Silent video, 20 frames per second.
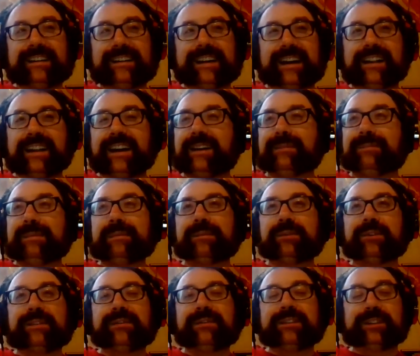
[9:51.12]
that like people
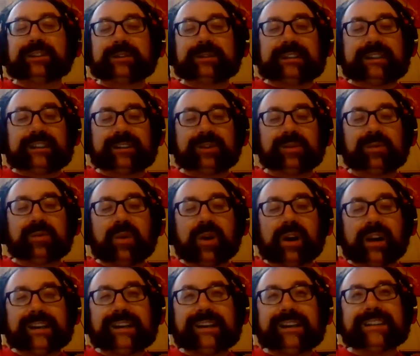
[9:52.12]
don't even do in their
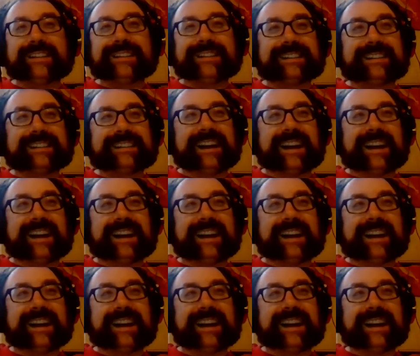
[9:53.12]
20s.